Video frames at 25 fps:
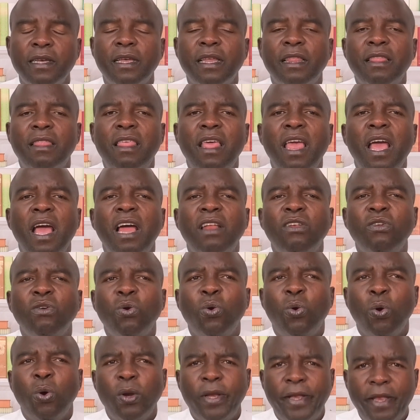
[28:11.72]
they are
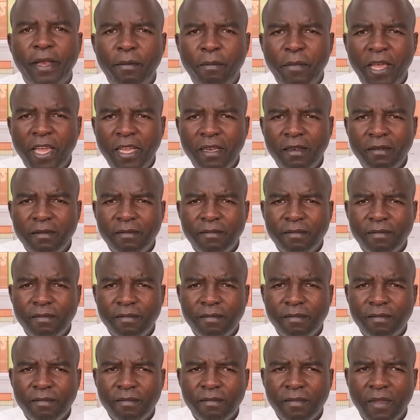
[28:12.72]
ungodly men.
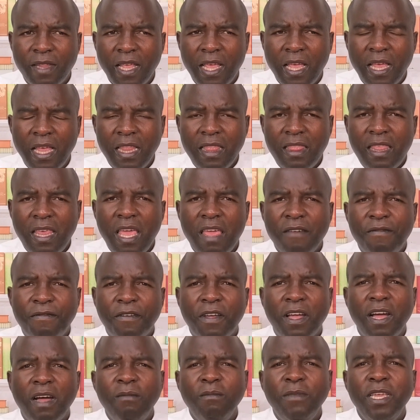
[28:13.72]
They
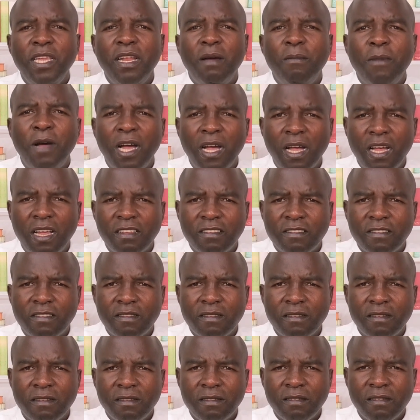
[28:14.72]
have come in among
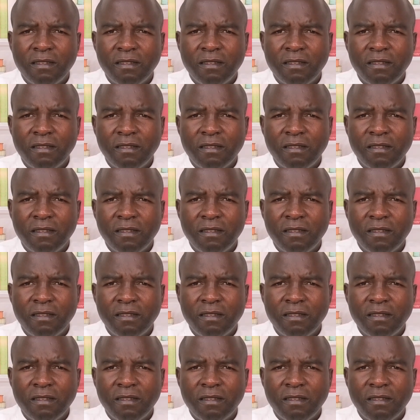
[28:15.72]
us.